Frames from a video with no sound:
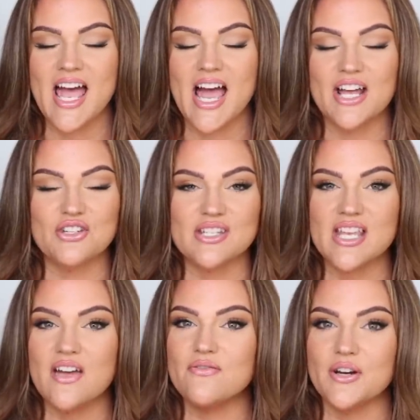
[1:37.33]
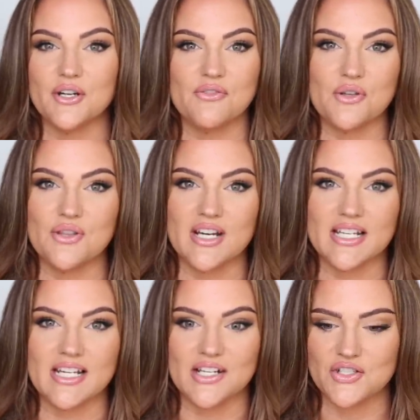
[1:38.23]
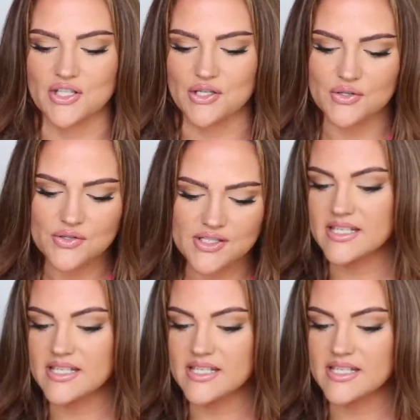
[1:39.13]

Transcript: I just have very few that I can actually use.